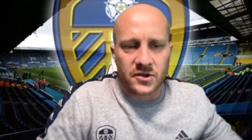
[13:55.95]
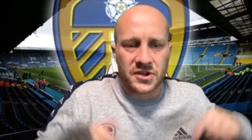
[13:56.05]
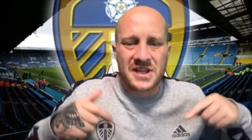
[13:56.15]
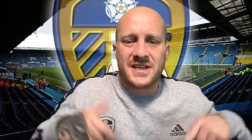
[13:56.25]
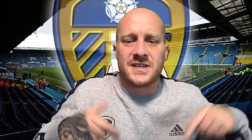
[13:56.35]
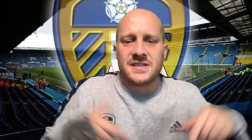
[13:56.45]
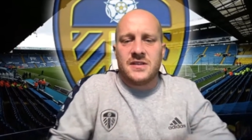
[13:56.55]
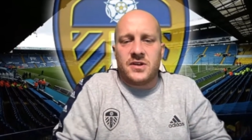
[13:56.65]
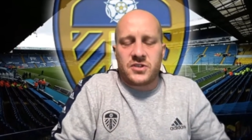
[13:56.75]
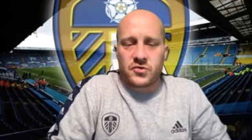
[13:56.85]
The link is in the
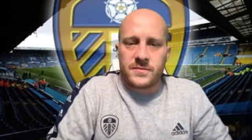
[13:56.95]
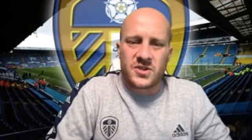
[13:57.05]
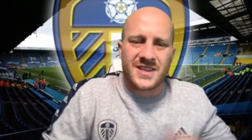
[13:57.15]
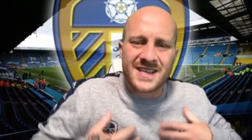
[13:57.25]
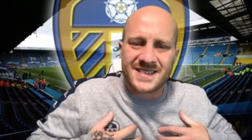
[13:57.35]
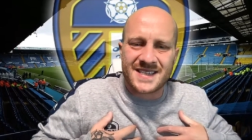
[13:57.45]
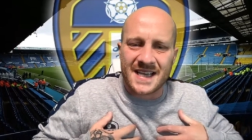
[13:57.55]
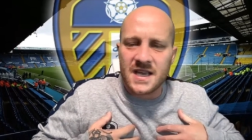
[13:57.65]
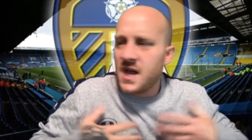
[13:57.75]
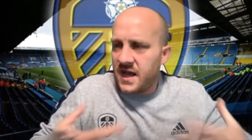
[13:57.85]
description. Let's
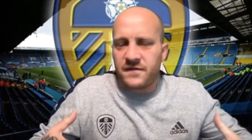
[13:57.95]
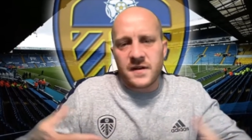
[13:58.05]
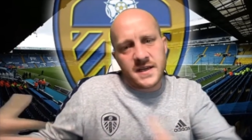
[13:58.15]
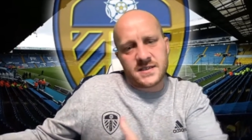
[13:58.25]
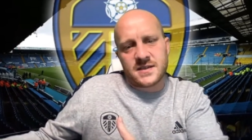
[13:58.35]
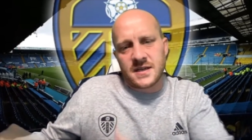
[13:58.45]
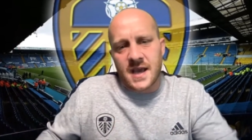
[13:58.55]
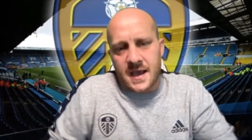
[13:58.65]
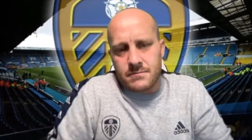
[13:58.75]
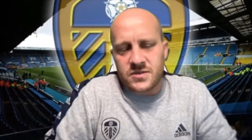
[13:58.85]
see if Leeds can
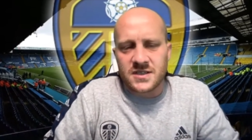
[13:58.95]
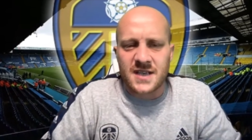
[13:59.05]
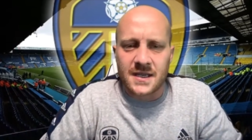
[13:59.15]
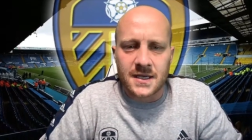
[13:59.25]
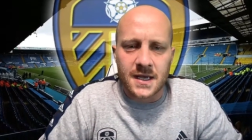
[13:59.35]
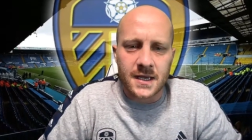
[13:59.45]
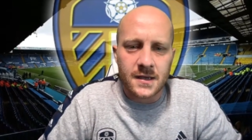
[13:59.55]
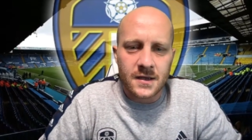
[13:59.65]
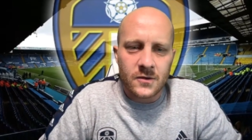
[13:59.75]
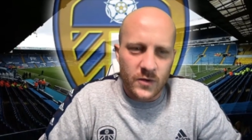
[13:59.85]
get him to 10k
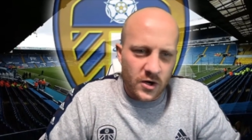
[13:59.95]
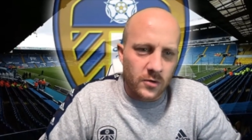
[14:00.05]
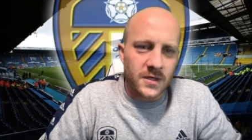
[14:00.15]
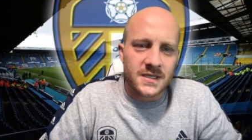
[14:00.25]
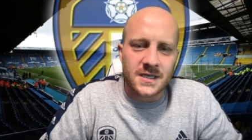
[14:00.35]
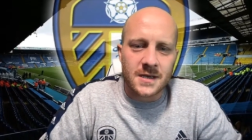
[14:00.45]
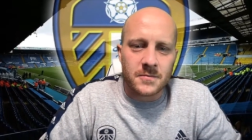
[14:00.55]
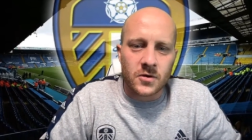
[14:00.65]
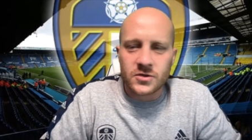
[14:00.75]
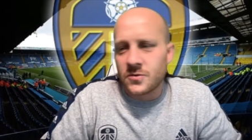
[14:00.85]
we normally take
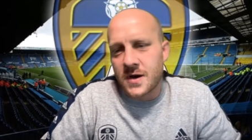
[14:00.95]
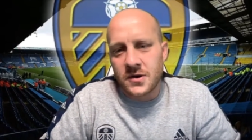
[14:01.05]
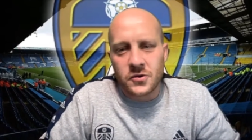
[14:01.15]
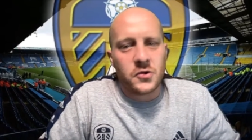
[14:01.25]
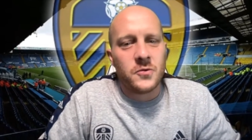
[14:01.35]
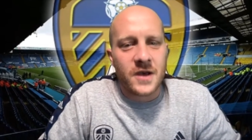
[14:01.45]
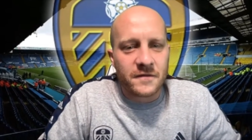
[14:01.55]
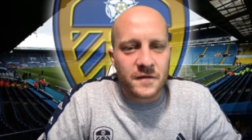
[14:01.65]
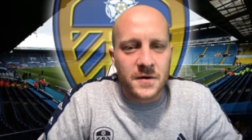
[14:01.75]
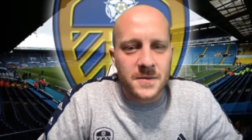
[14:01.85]
more, so why not do that
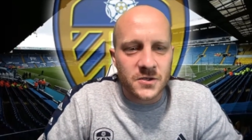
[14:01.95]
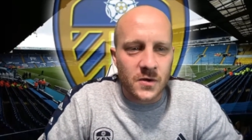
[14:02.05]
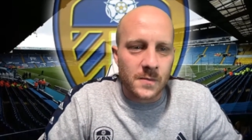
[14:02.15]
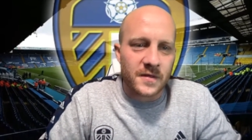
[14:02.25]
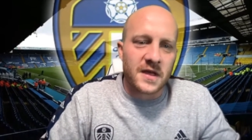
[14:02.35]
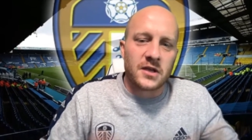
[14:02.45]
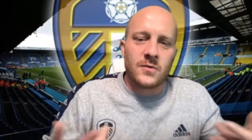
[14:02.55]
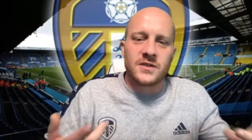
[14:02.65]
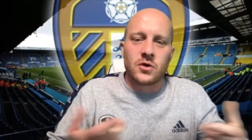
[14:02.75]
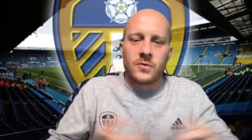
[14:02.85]
for him as well? But thank you
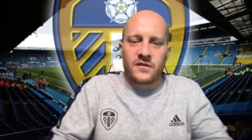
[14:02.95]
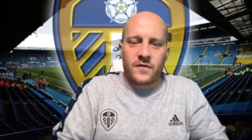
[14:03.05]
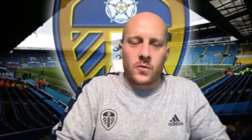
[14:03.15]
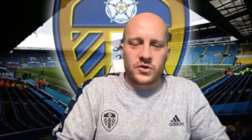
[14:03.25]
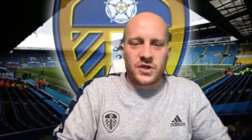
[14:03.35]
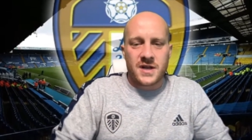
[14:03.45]
as always for watching.